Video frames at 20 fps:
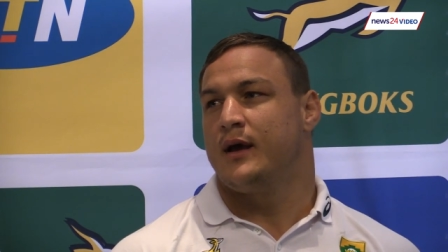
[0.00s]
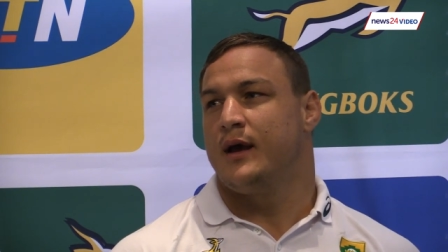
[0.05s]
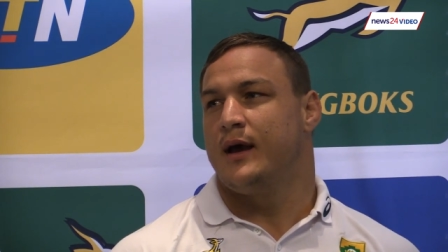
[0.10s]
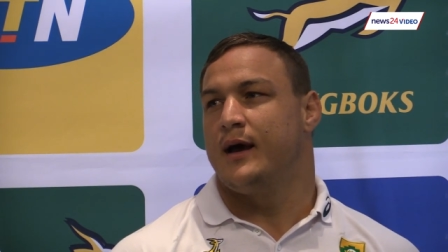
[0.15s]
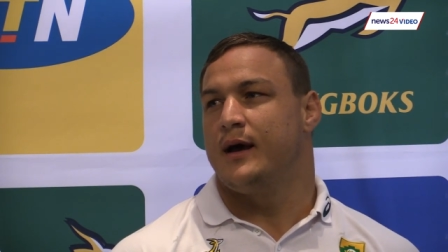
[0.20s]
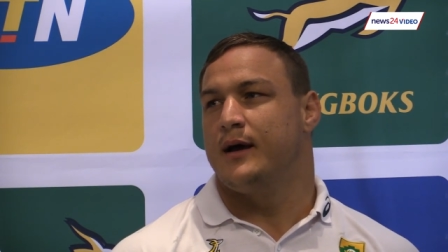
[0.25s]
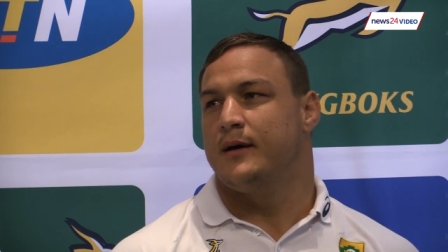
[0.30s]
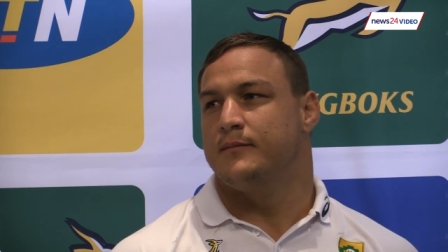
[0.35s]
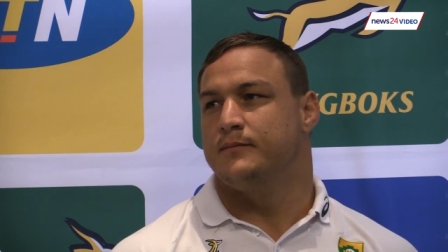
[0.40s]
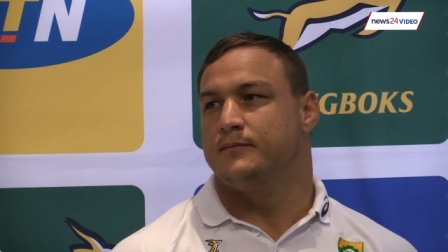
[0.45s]

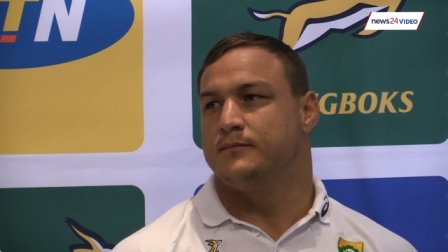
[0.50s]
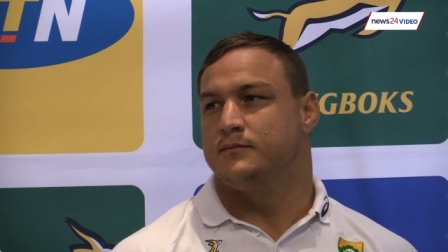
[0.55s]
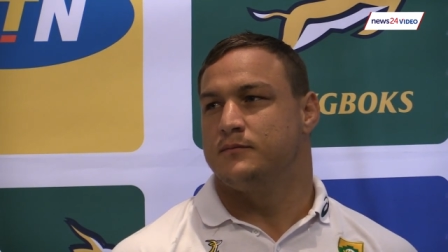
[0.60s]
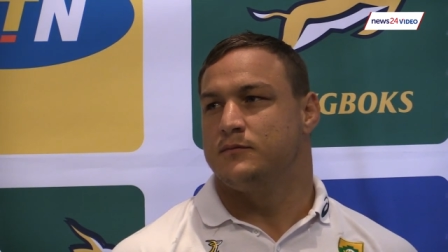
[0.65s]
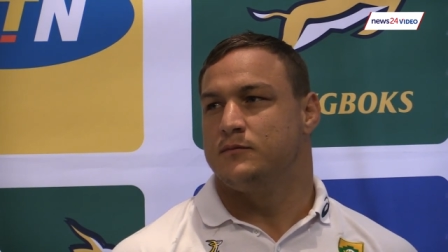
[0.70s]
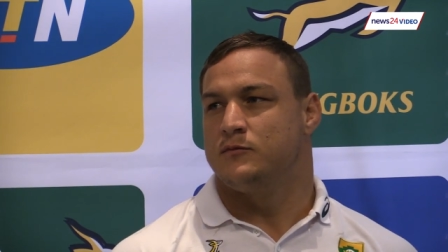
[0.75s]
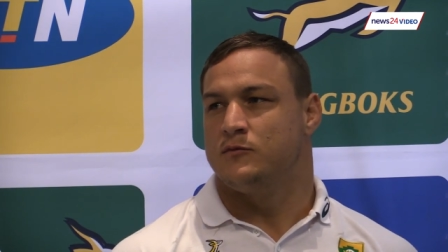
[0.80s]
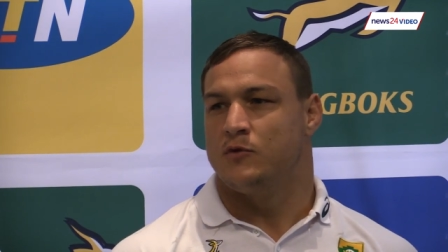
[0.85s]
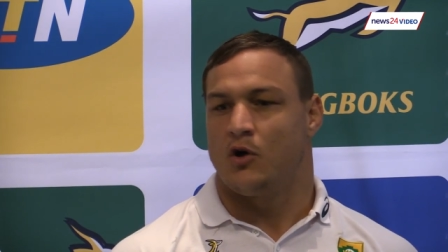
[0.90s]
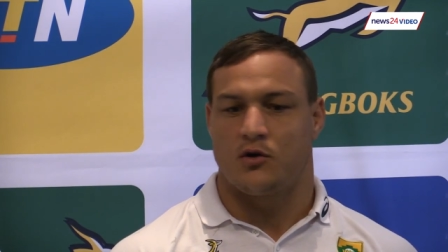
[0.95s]
um,
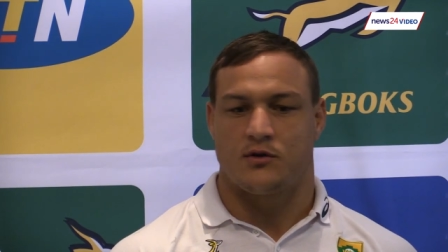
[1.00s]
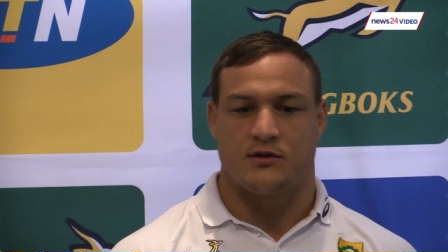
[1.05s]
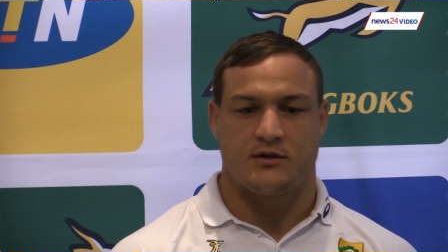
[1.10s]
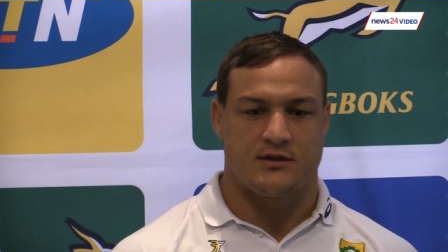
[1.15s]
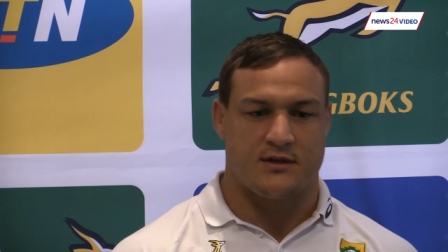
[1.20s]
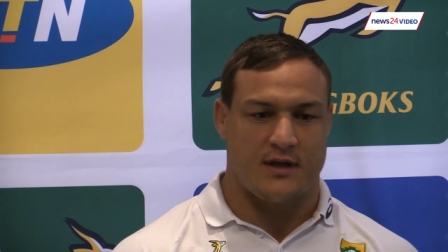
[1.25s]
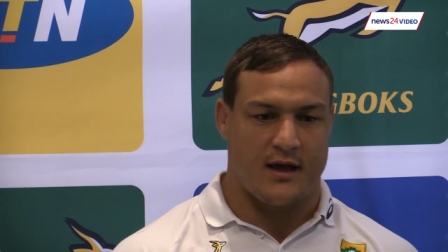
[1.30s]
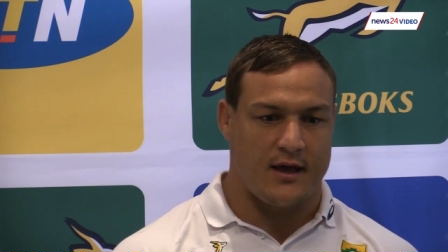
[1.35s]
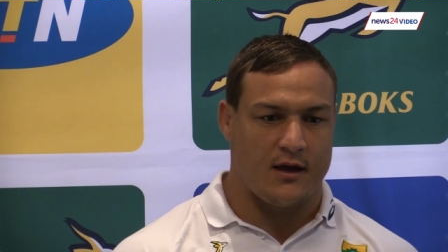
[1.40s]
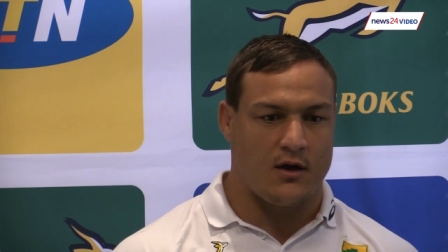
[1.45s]
not
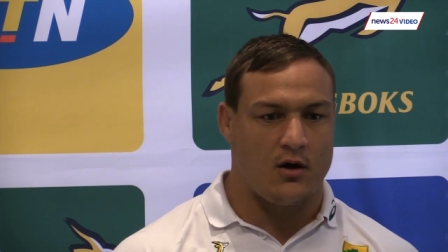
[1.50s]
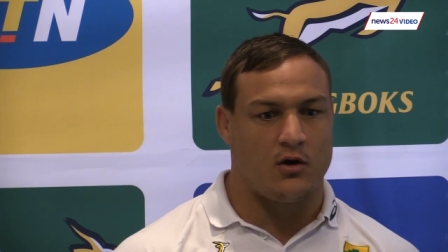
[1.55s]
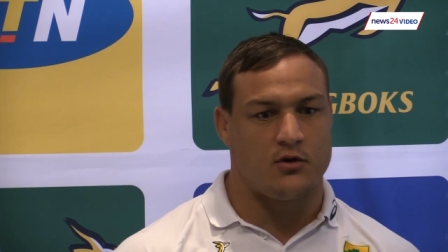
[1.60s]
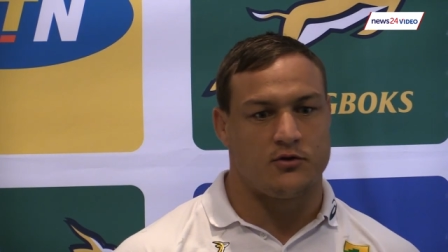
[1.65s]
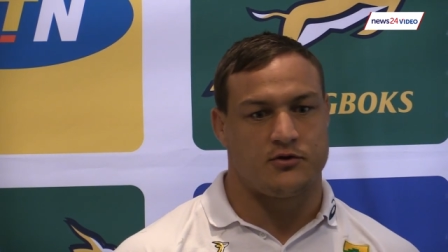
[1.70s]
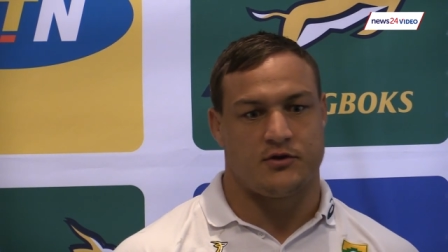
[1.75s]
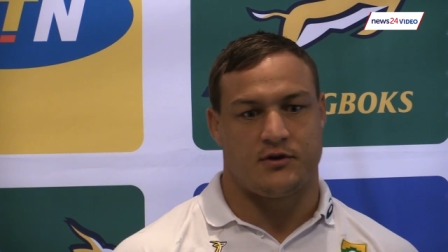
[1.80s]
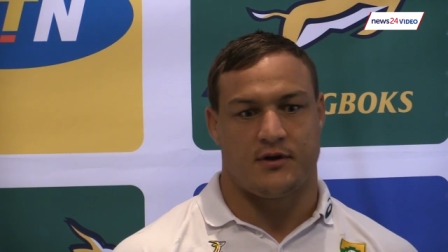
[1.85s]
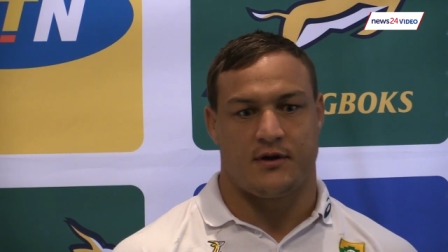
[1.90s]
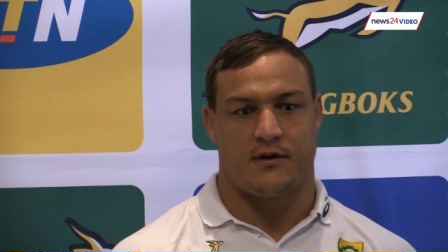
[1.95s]
staying
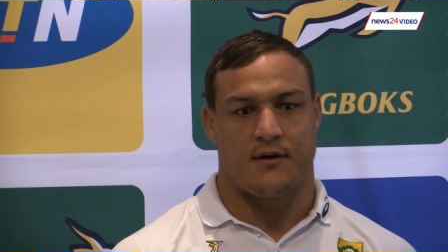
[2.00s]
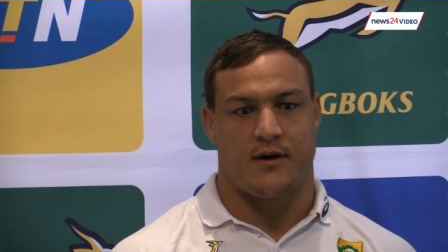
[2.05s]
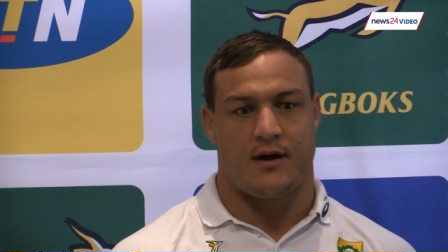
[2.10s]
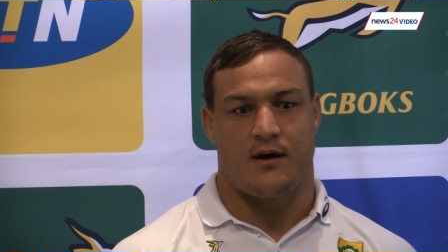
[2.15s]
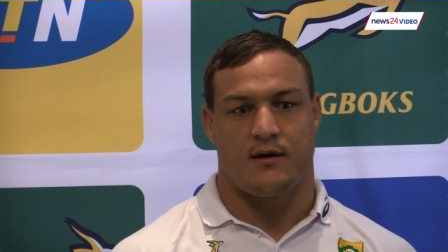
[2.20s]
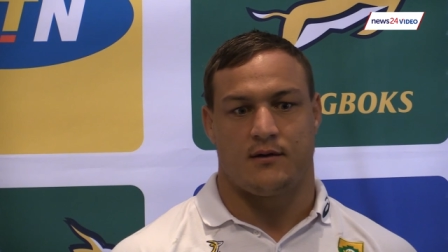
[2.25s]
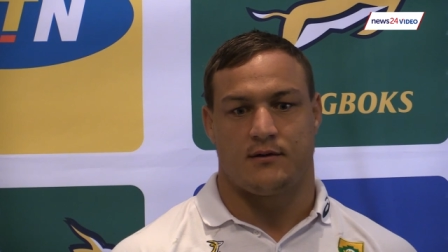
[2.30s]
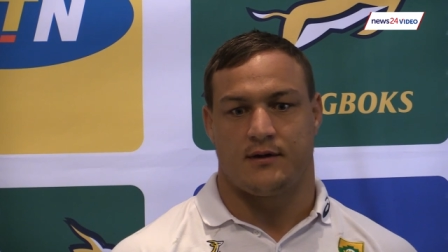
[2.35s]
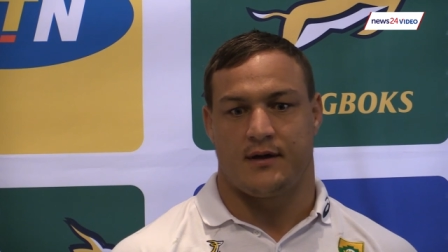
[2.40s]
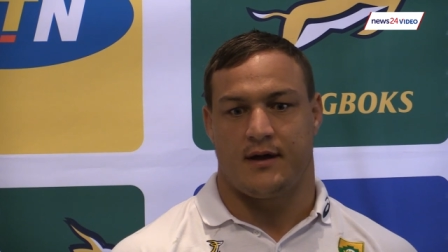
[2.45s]
onto the
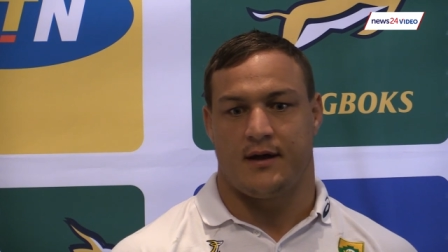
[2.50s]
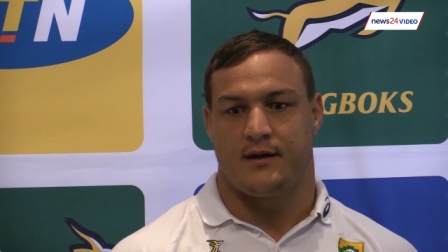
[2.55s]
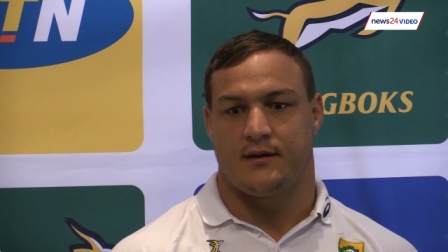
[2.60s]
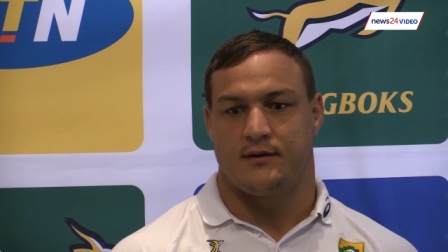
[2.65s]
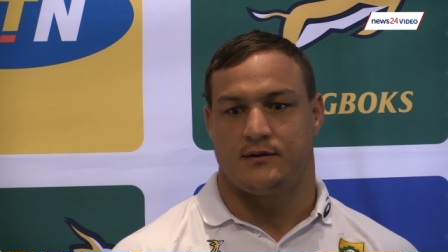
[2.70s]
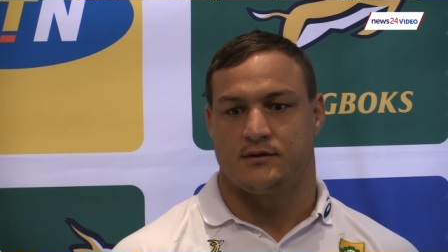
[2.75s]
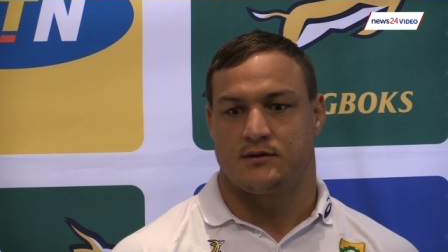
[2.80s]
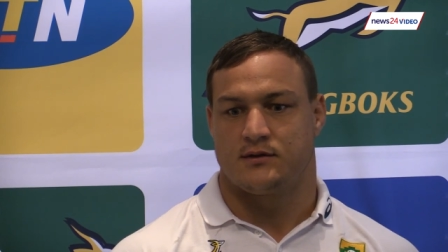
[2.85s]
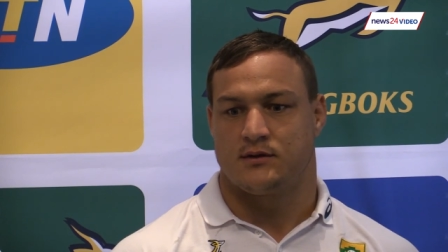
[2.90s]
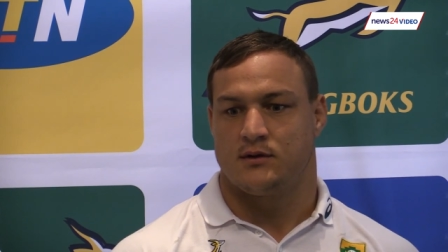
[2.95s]
ground,
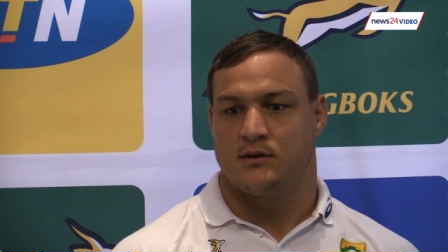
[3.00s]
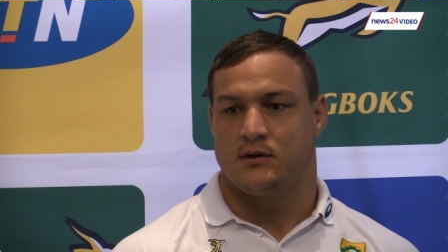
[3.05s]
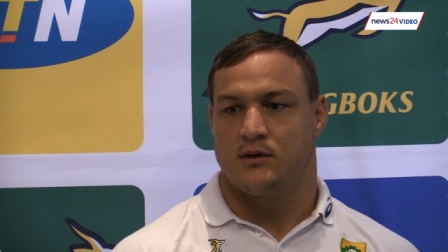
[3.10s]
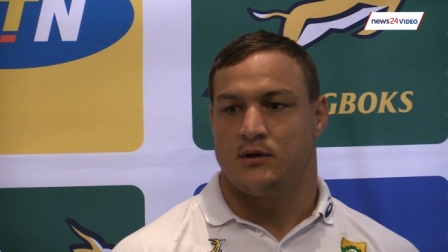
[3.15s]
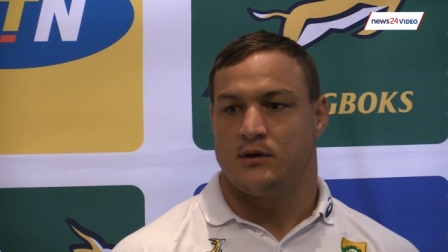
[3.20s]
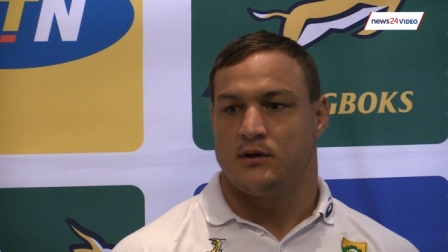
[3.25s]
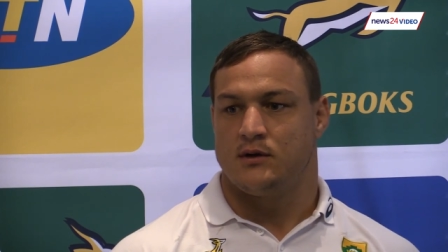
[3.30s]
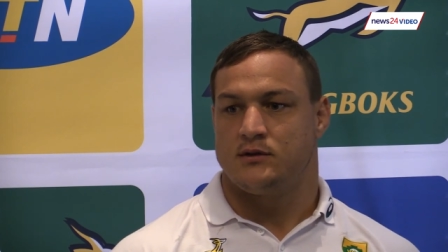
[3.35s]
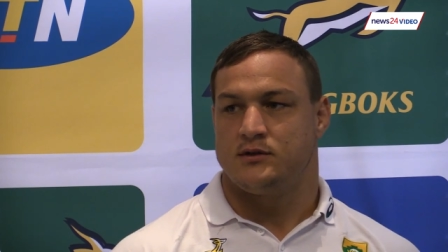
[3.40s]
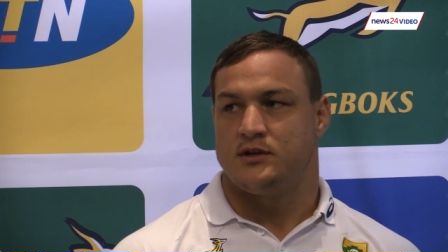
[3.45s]
and
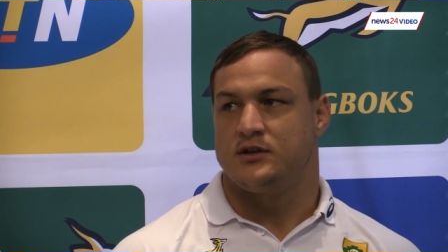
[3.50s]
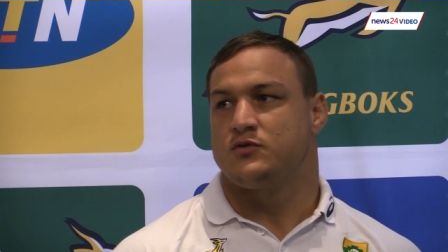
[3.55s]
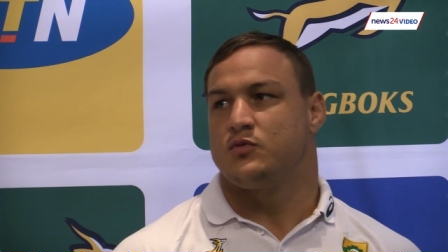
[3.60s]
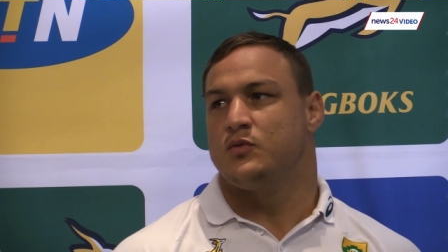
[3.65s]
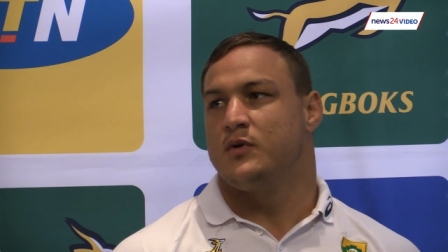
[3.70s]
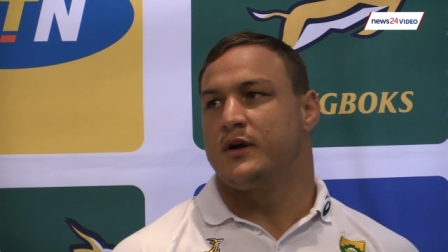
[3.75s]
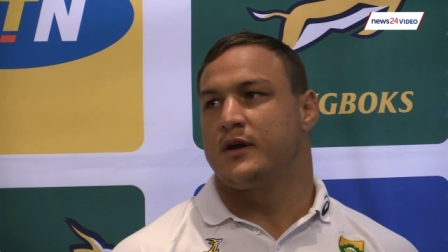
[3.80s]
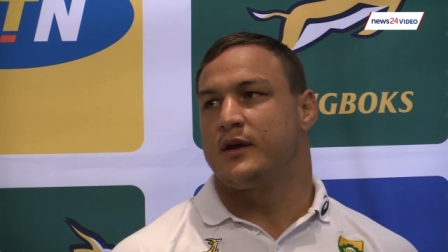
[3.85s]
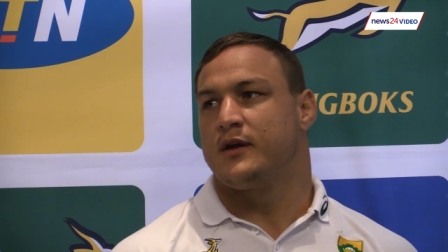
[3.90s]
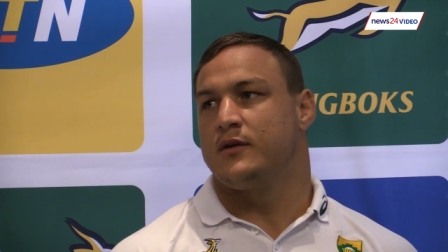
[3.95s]
just
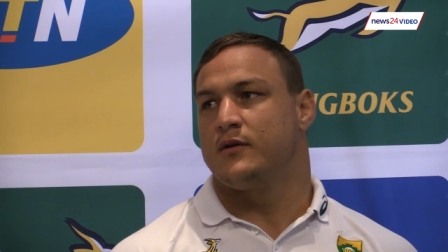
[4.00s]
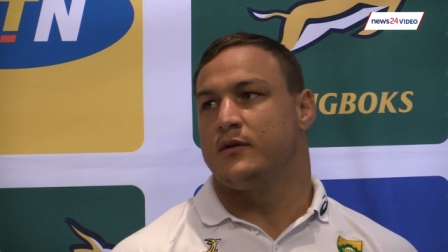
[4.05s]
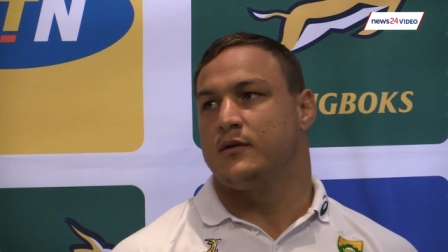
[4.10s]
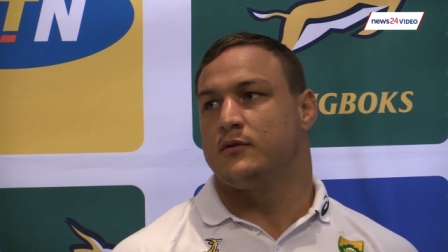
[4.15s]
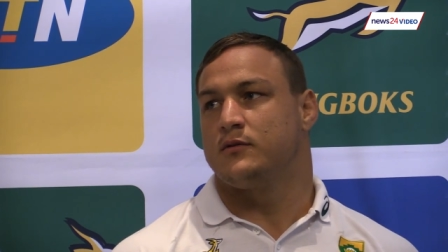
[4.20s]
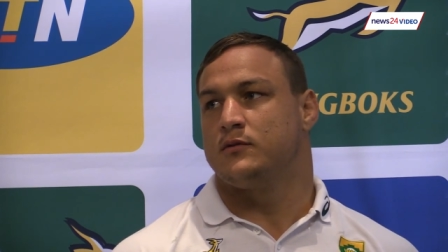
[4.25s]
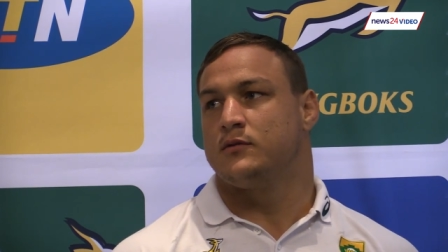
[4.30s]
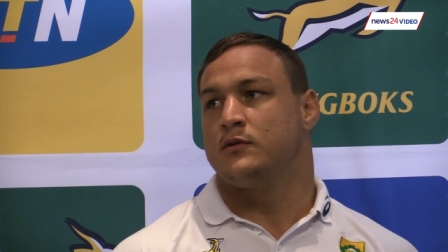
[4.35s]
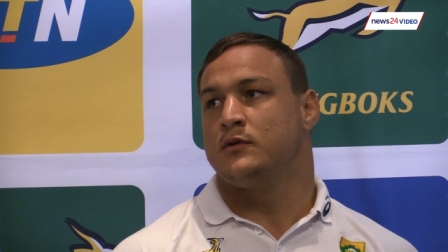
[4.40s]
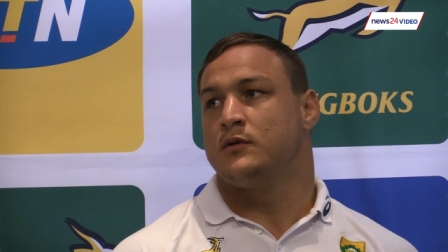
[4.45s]
working
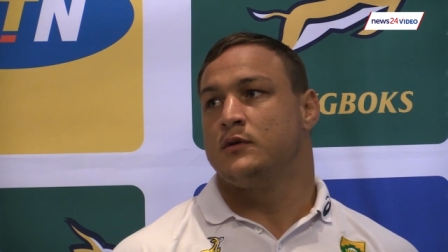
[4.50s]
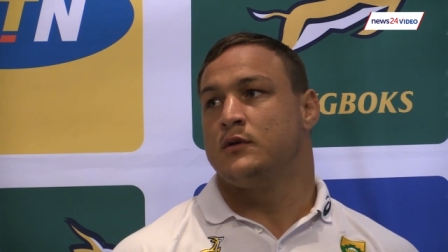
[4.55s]
or